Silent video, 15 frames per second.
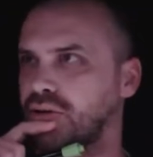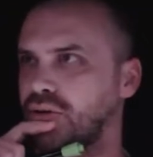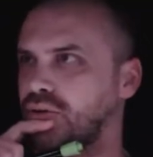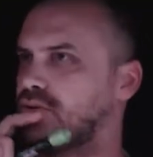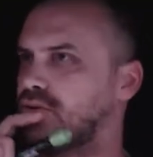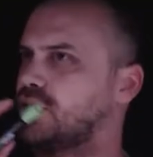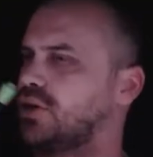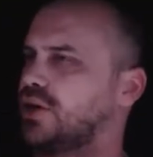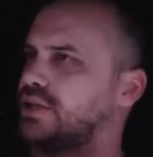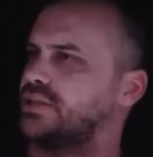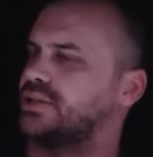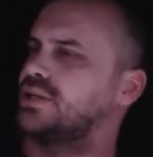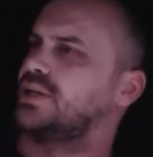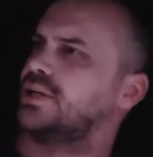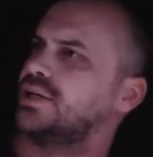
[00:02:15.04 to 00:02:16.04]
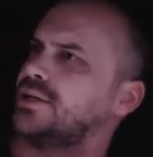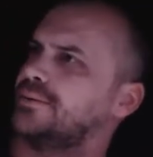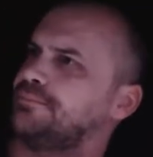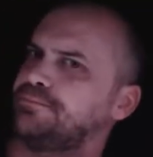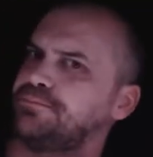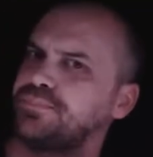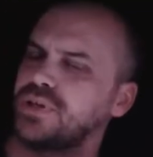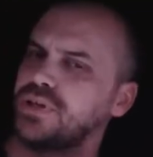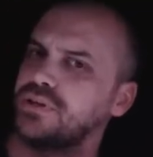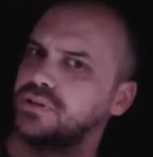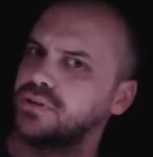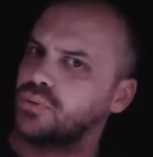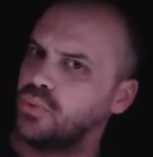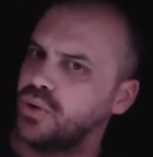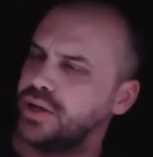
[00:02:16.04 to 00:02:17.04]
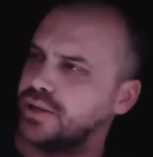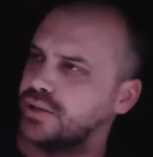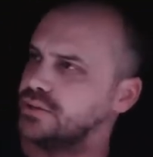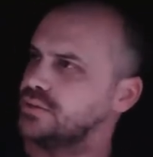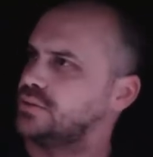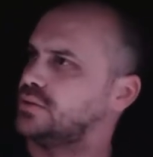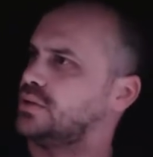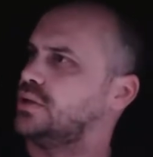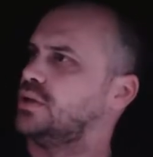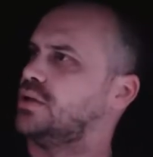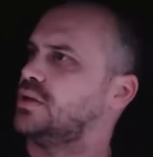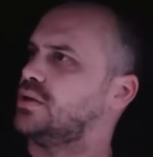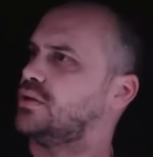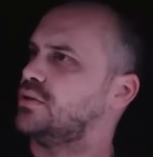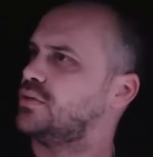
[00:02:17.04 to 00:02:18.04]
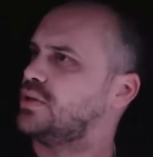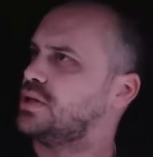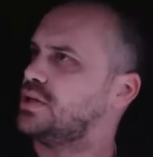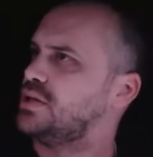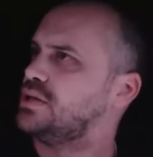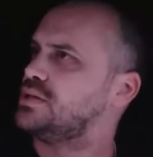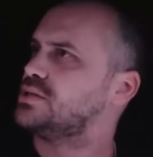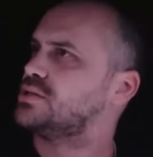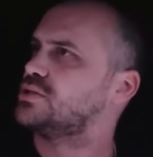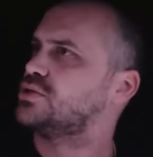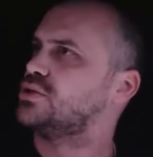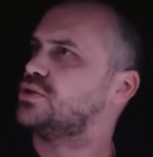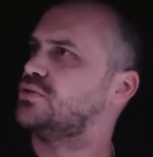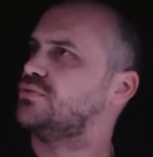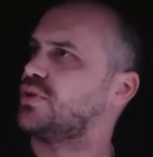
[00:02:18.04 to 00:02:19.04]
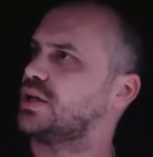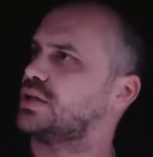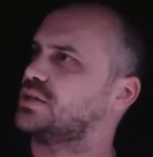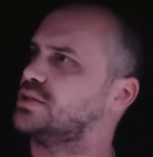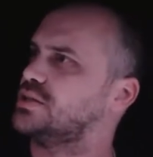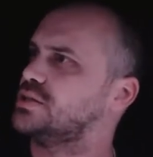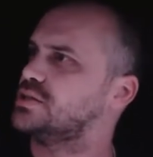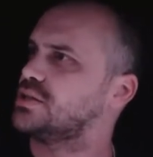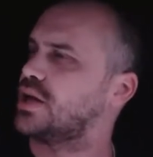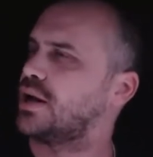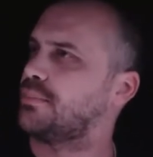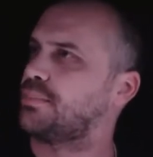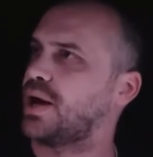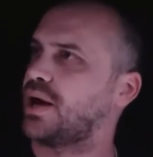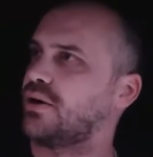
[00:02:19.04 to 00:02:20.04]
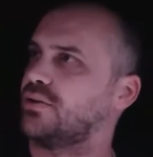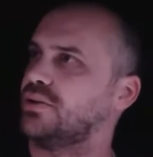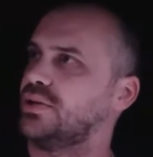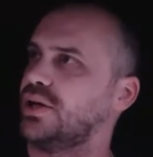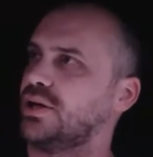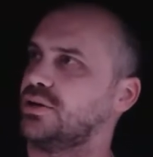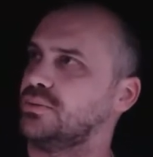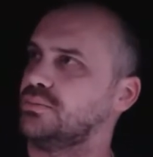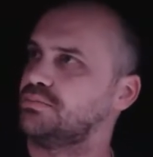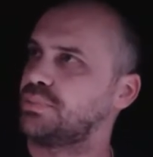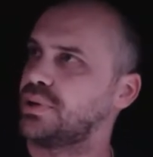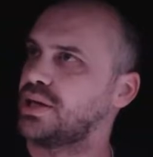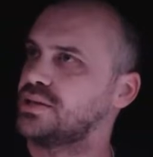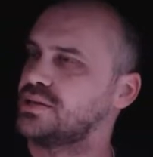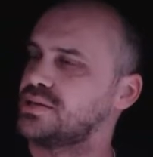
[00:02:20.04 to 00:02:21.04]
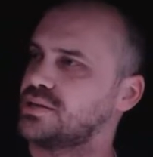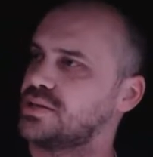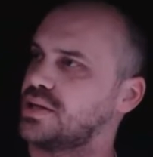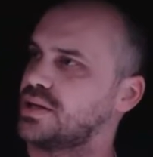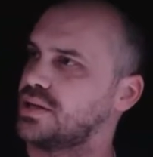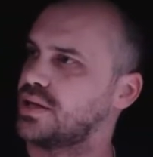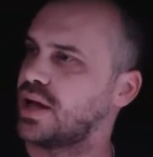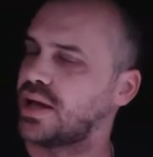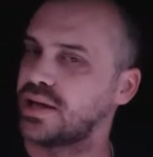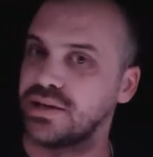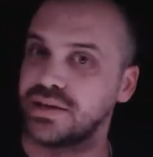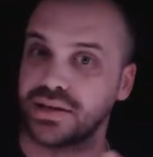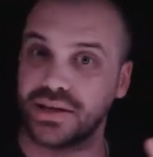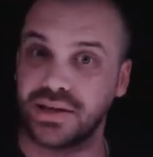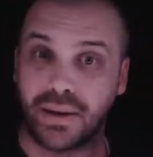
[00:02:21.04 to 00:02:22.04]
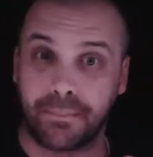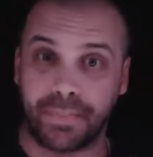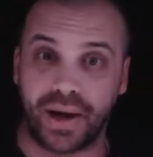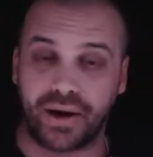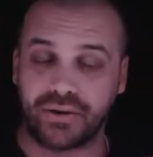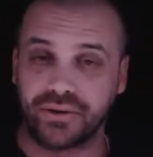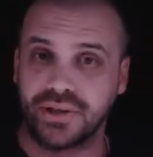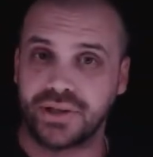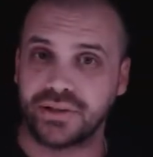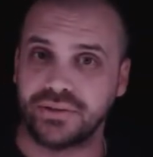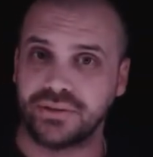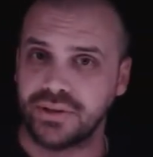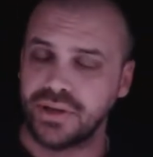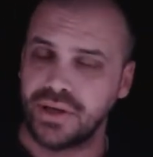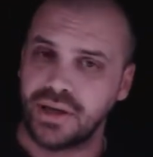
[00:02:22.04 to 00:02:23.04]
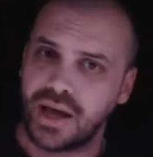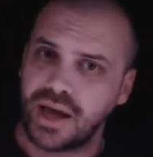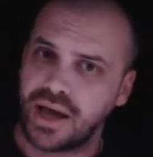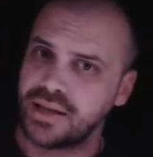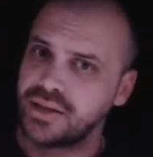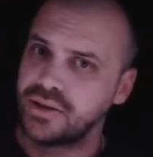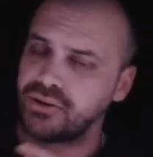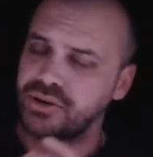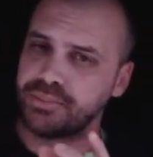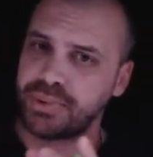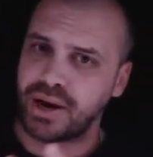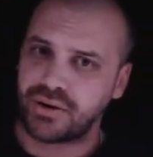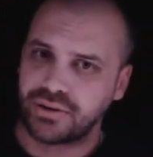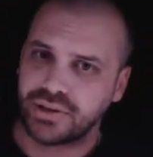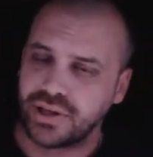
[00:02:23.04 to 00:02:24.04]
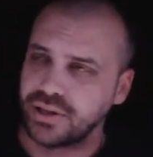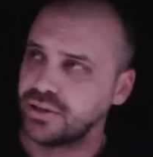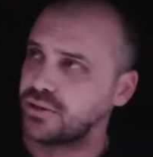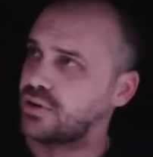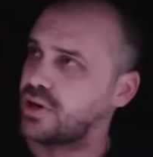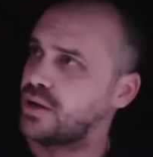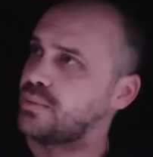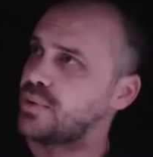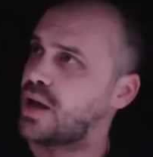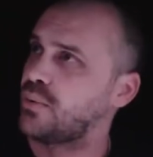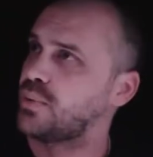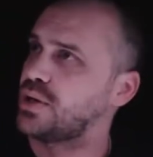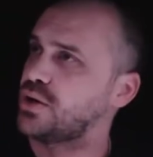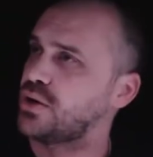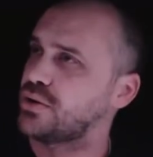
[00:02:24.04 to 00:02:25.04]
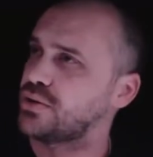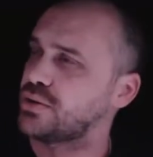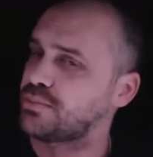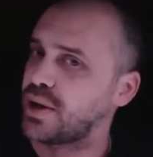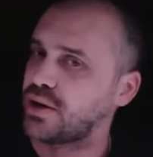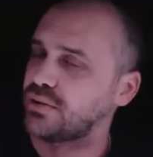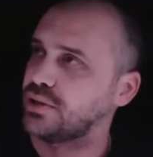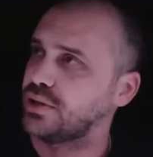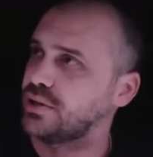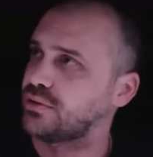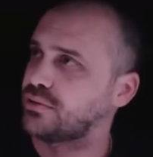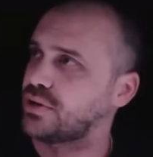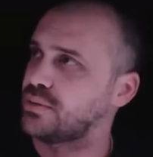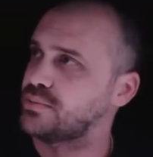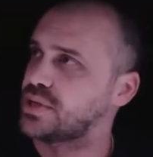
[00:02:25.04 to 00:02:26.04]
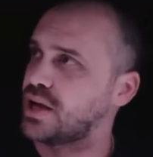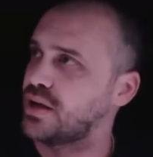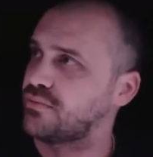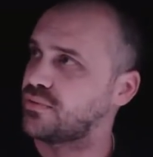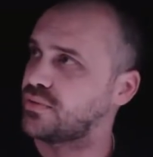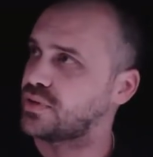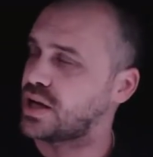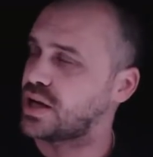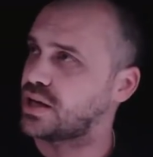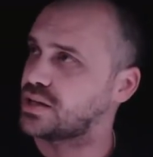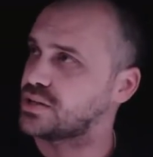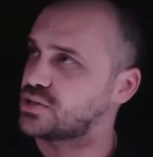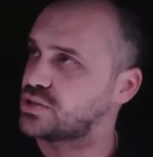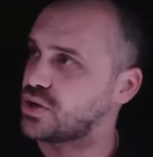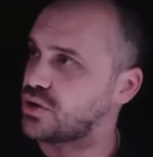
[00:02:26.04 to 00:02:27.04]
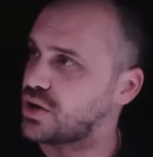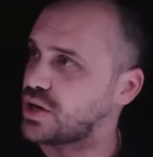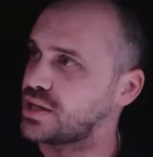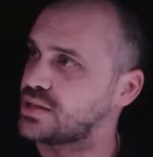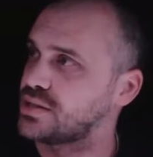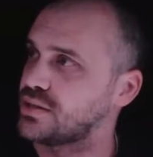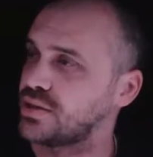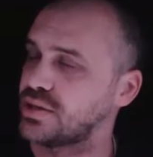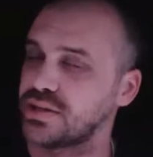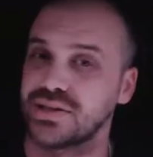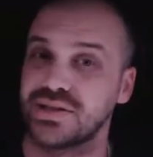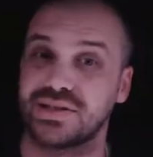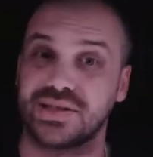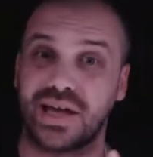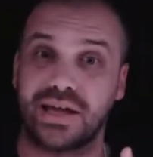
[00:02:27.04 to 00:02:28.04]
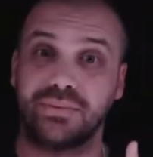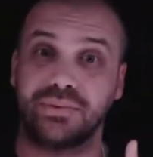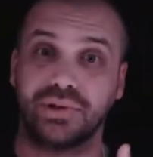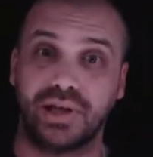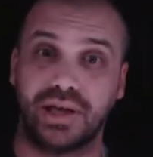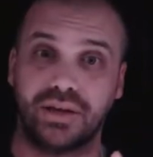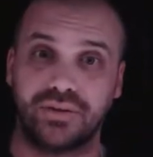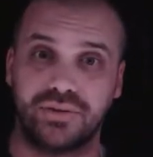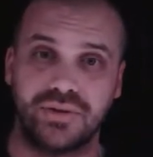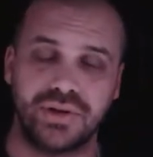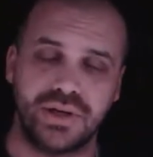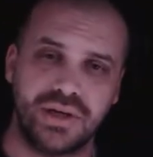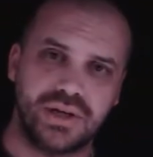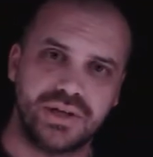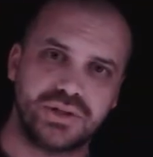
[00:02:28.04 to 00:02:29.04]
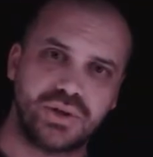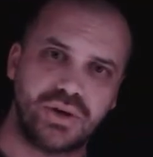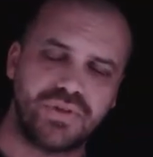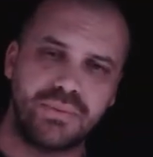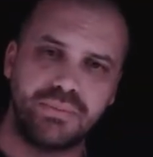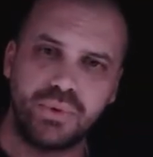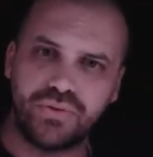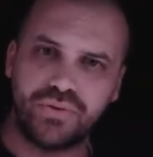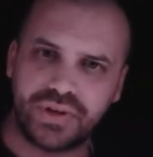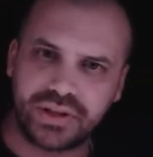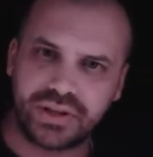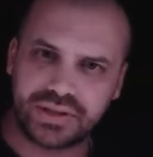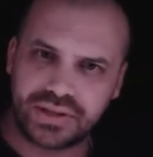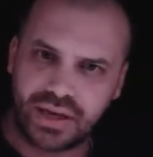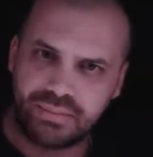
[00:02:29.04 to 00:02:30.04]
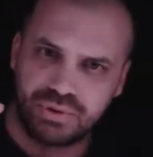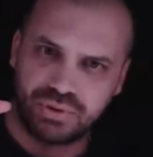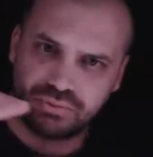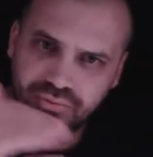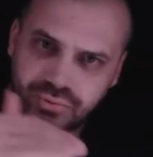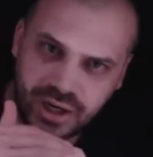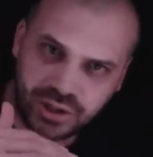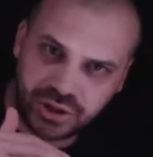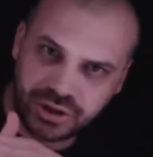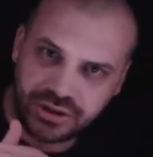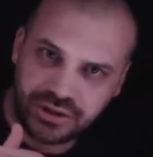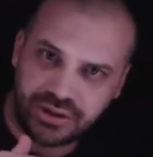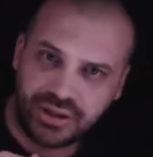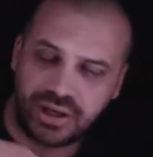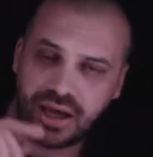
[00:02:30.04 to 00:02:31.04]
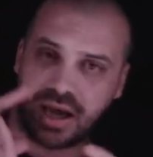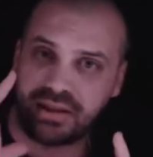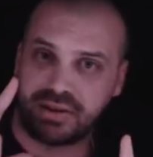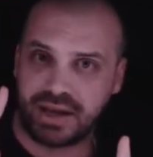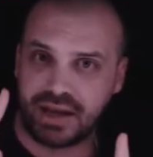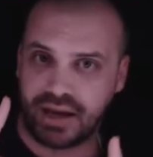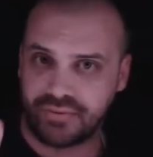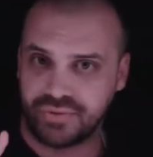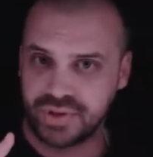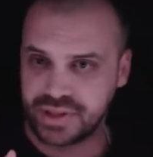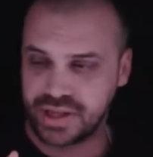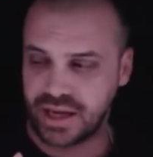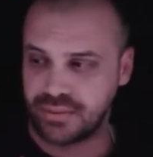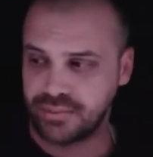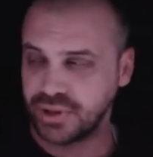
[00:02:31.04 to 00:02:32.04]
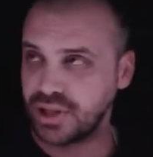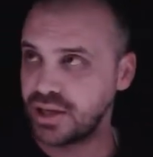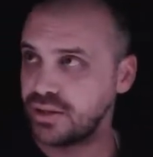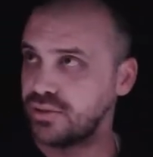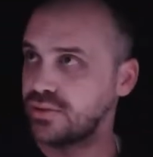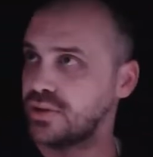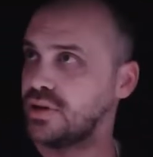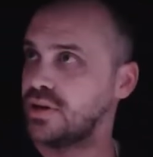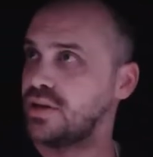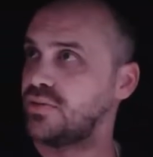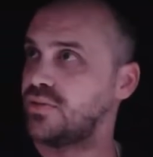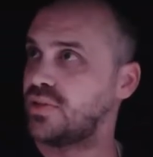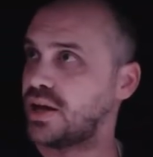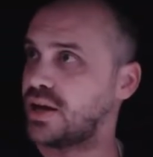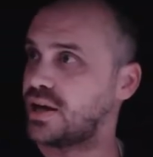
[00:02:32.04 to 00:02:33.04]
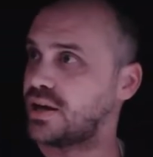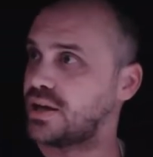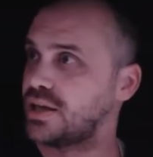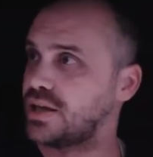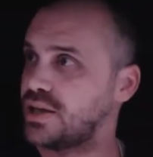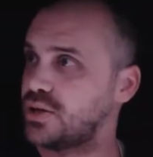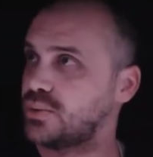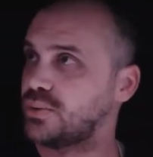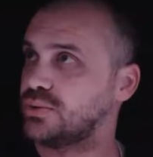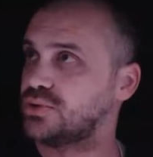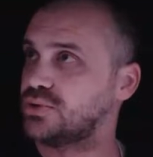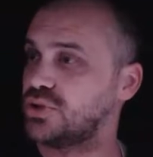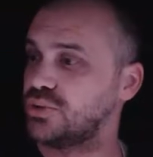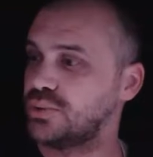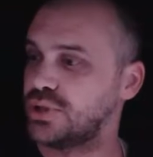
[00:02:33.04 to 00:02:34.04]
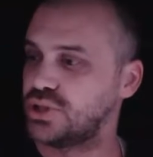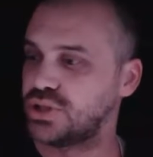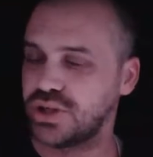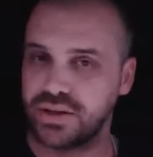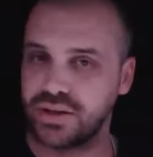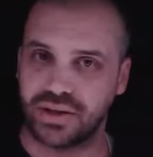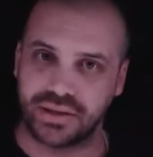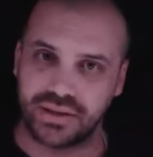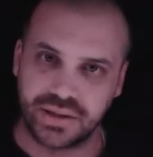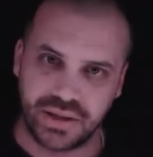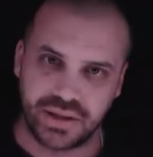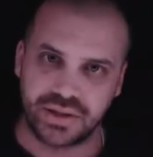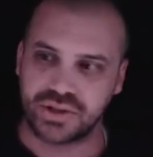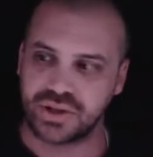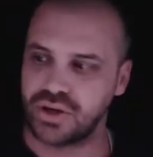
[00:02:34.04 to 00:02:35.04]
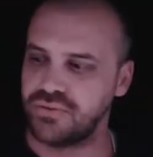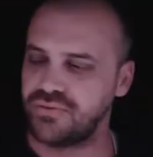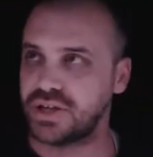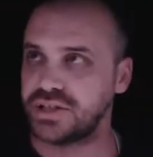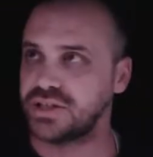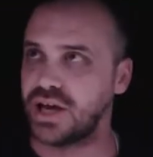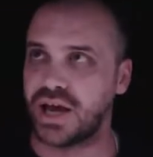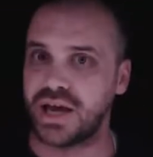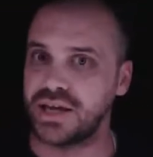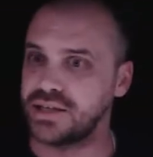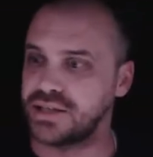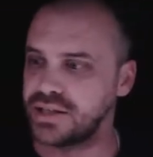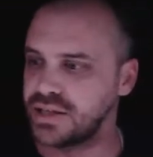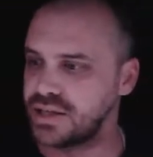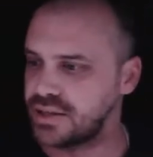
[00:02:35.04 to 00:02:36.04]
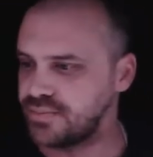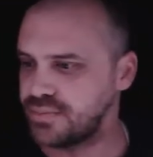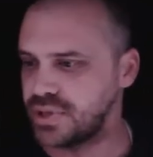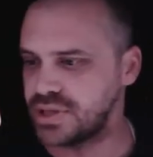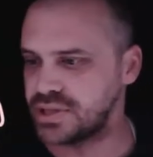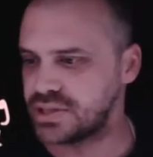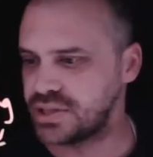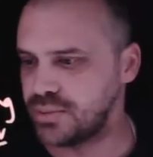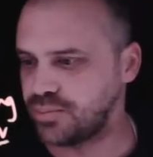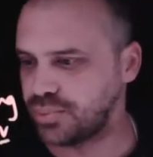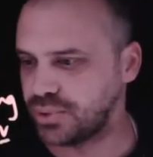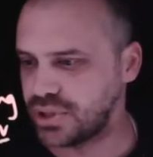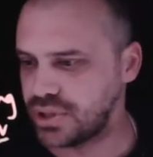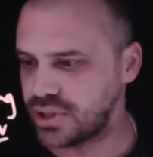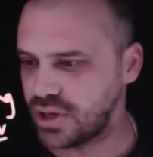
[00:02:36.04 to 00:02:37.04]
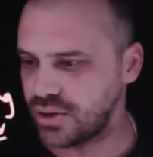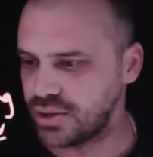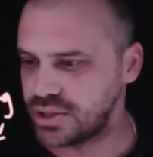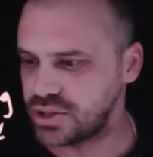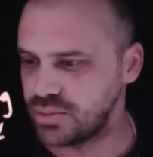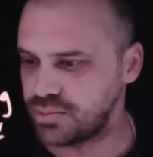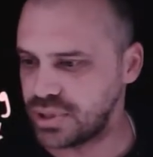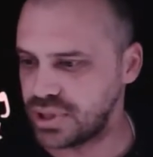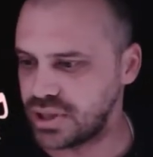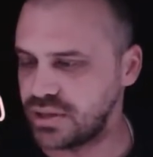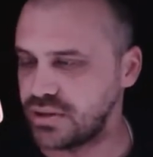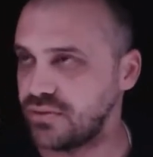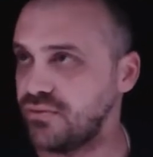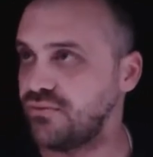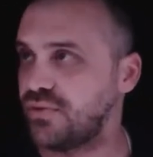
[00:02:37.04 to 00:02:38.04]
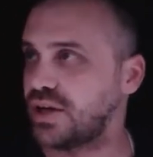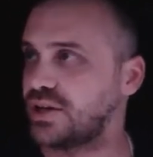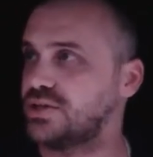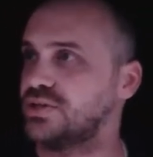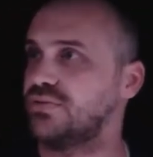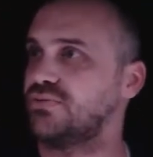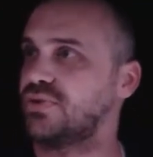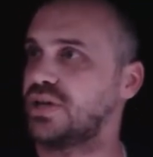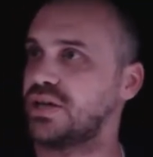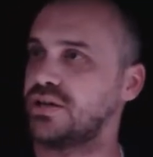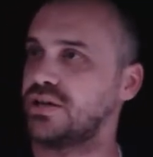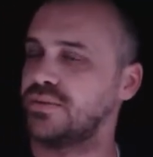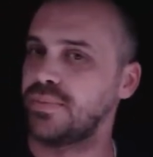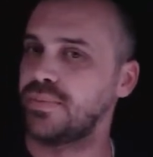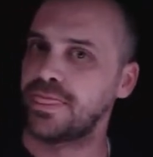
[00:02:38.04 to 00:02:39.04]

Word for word: All right, um, well, these two vectors are parallel. B and C and A and D are parallel. And they're in a parallelogram, and we know that parallelograms have uh, sides that are the same length. So if they're moving in the same direction and they have the same length, they are equal to each other. So vector AD is simply going to be vector V.